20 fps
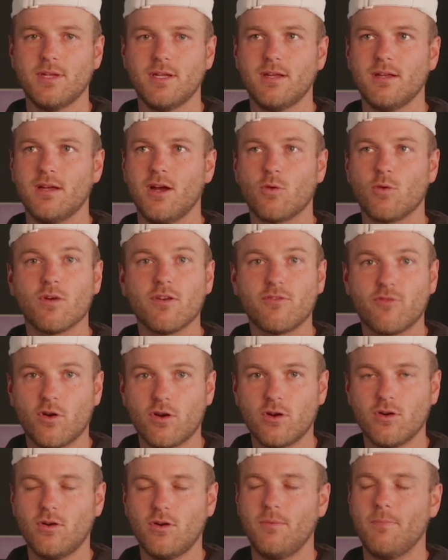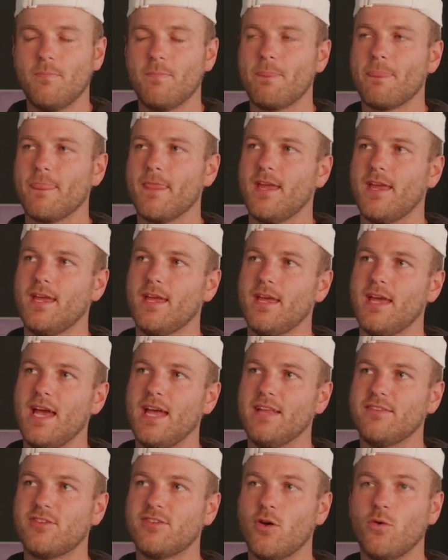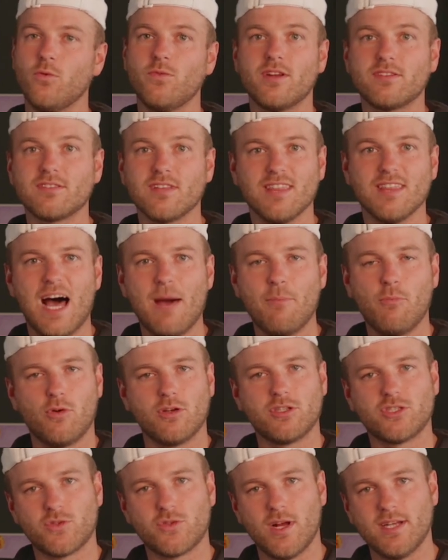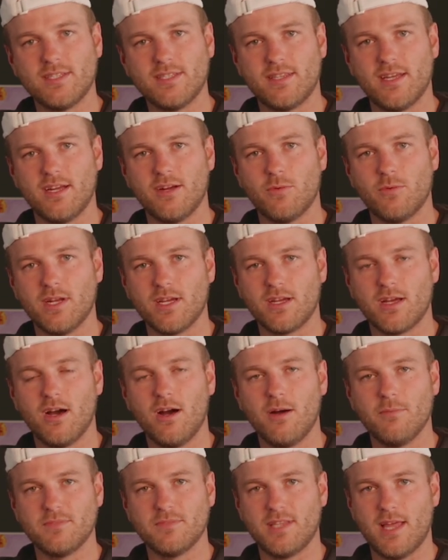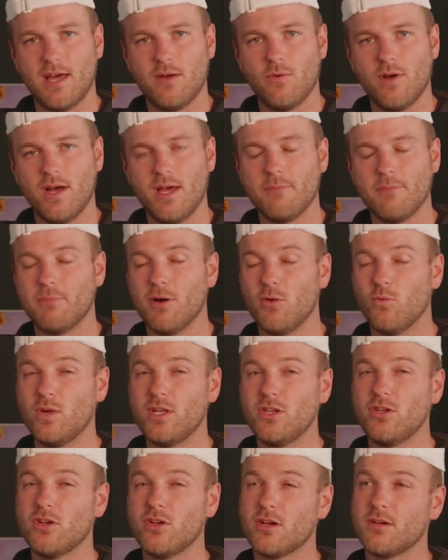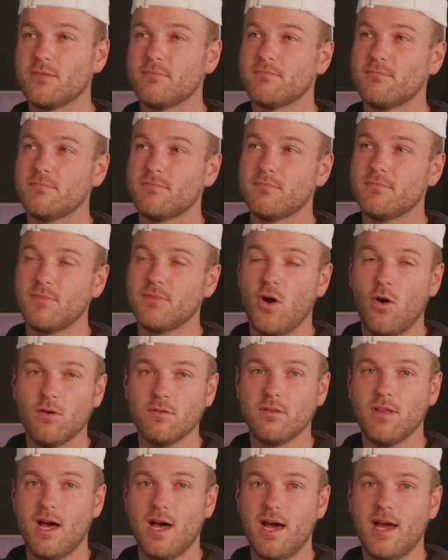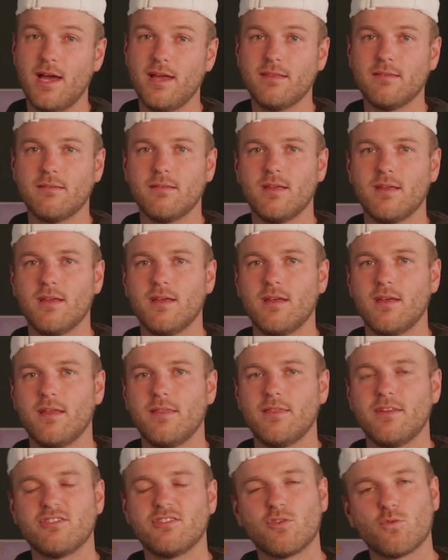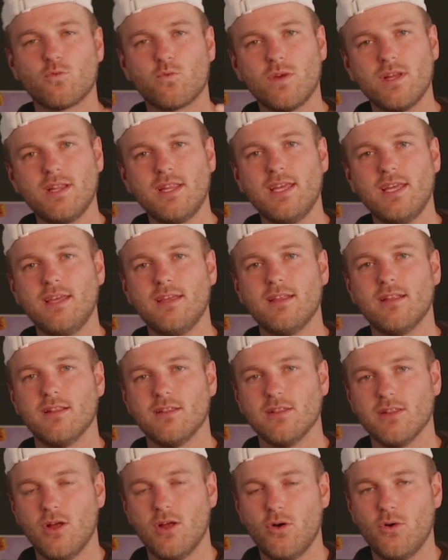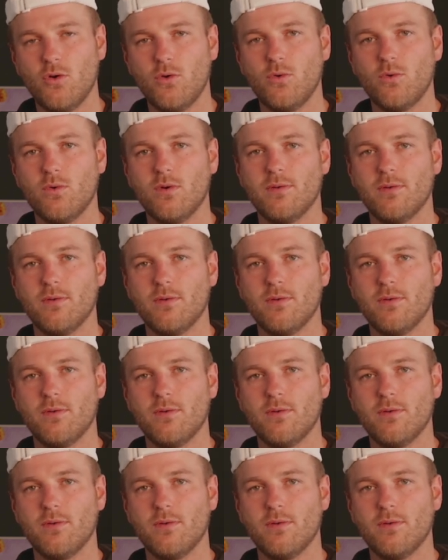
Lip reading: referral. And so there's a lot more trust there when it comes that way. But when you're online, there's a really low